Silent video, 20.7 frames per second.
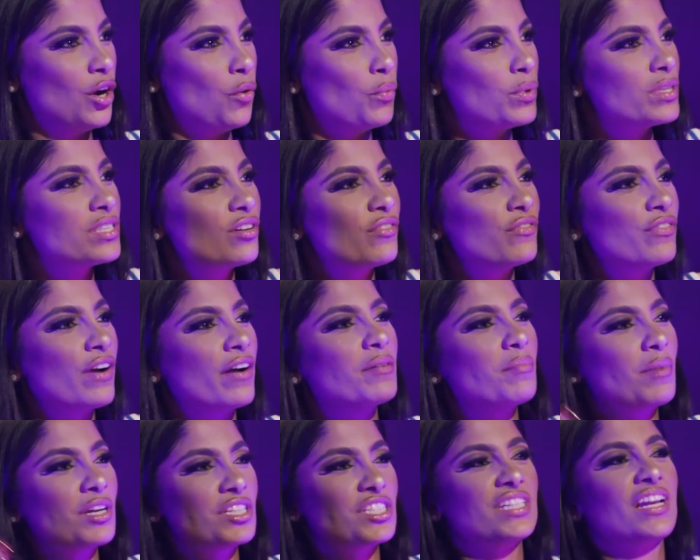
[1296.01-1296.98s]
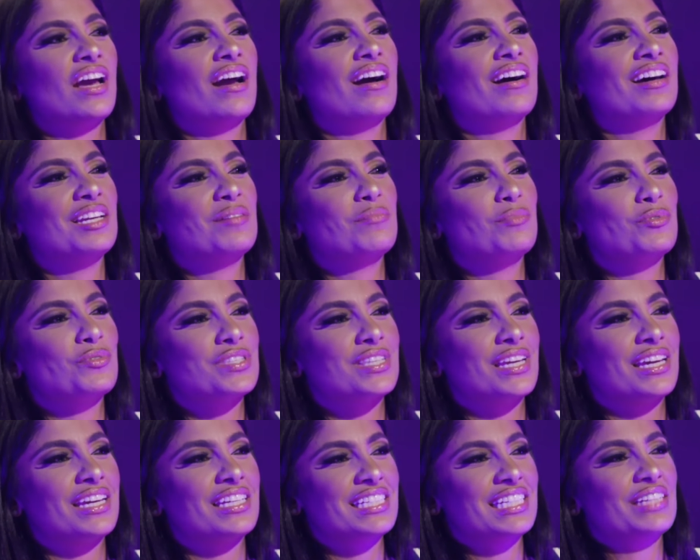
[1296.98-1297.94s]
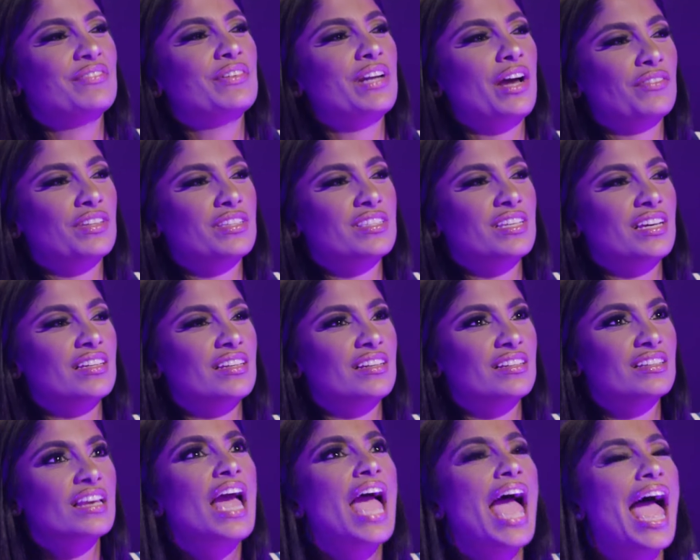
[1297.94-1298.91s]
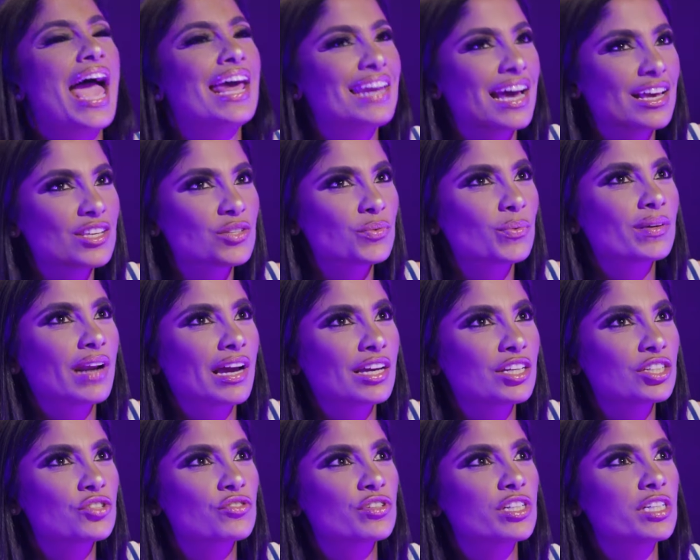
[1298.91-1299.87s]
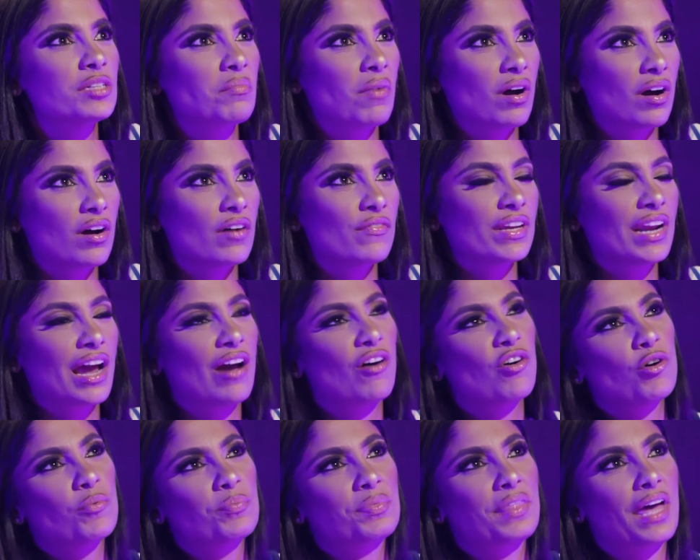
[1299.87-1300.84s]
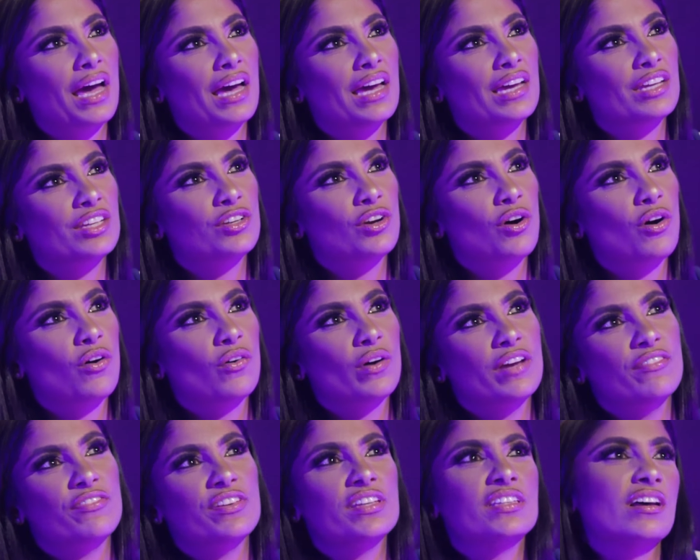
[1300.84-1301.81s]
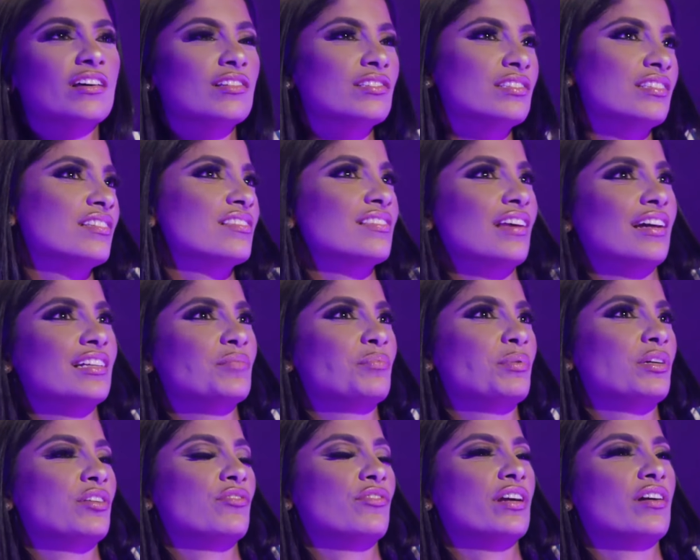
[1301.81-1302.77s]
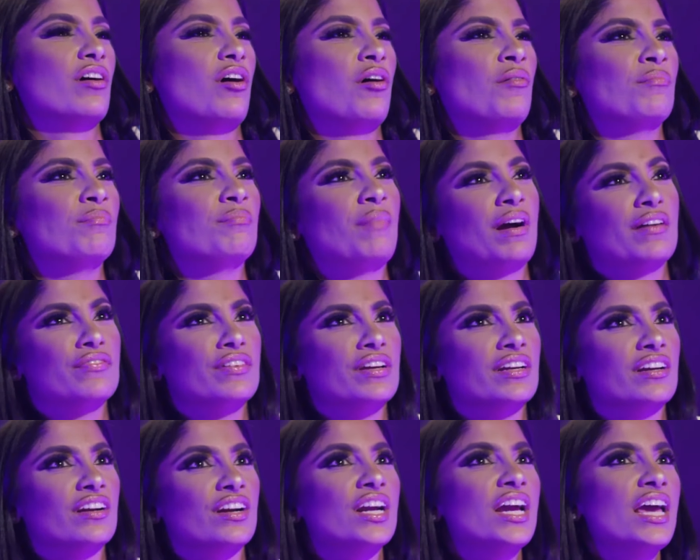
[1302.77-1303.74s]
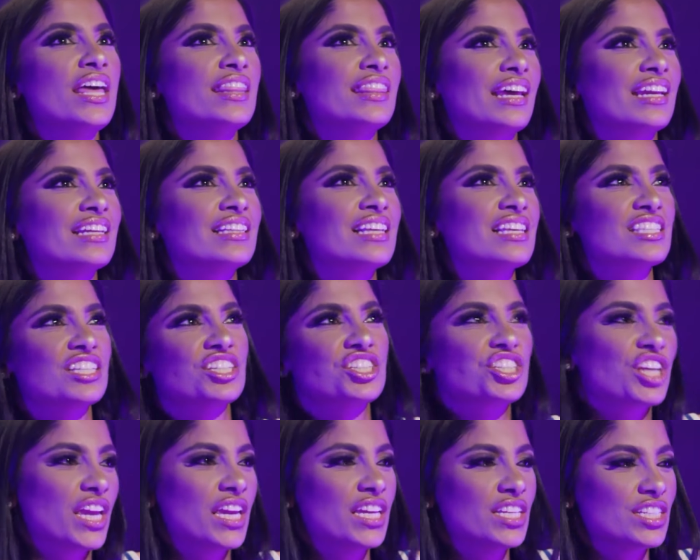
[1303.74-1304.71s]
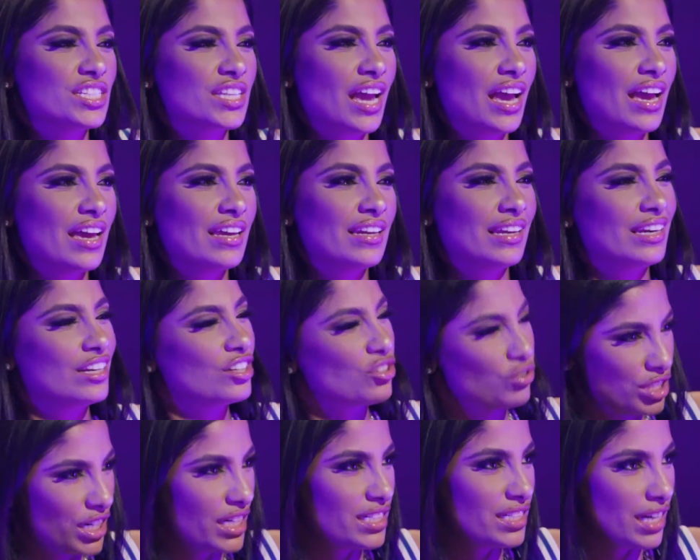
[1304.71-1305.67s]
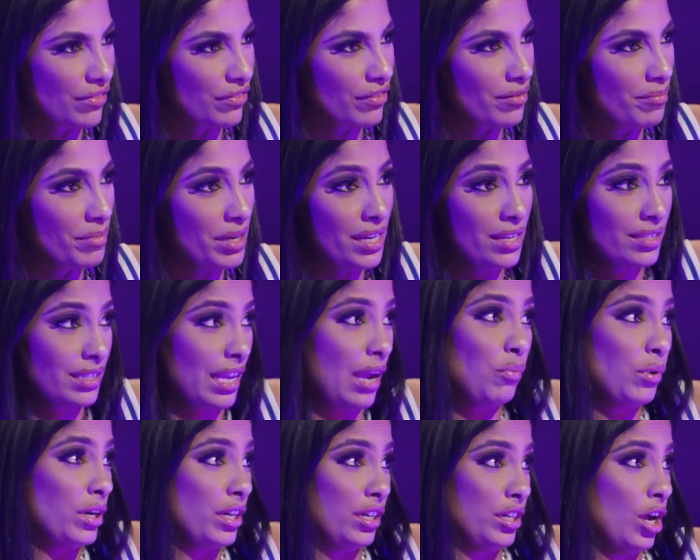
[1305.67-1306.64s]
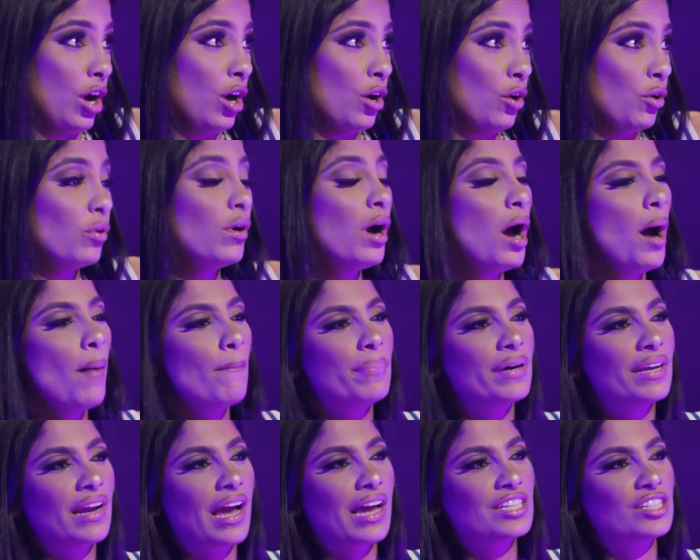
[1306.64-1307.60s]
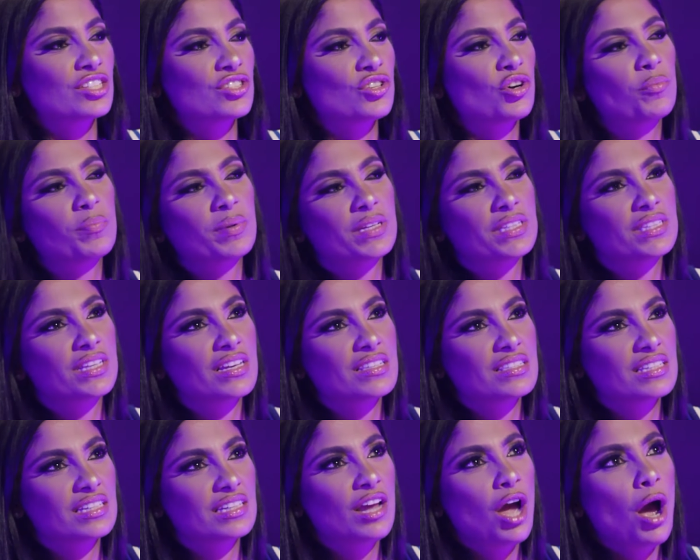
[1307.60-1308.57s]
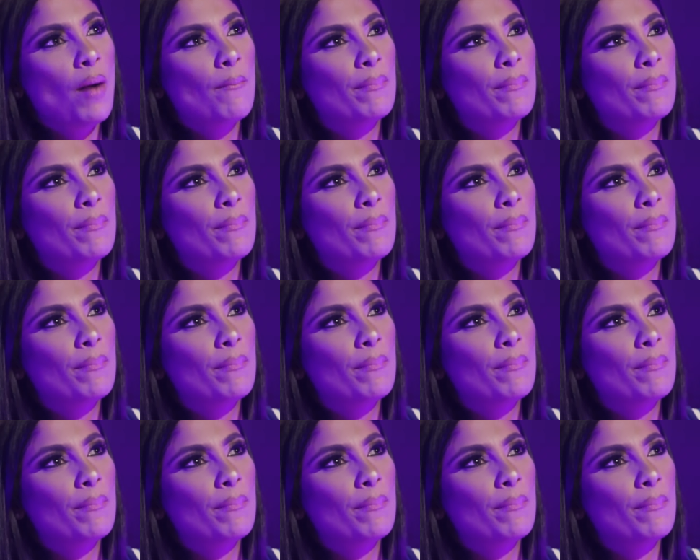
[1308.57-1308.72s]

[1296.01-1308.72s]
We're still very much in that honeymoon stage, even after 10 years, and that's what I dream of. And I hope that if he does decide to put a ring on my finger, that it doesn't change that, and it don't change that for me, because I wouldn't know. But I just hope it doesn't.